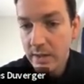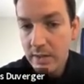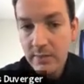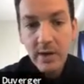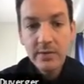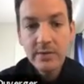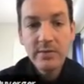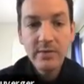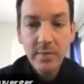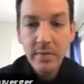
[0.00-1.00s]
Here we go. So
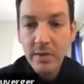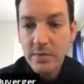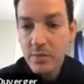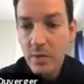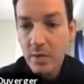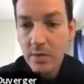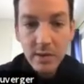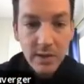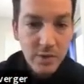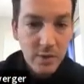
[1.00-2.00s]
if something goes wrong,
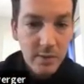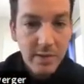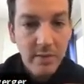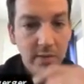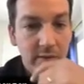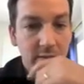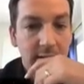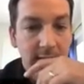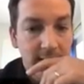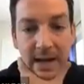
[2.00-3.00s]
it should appear on the screen.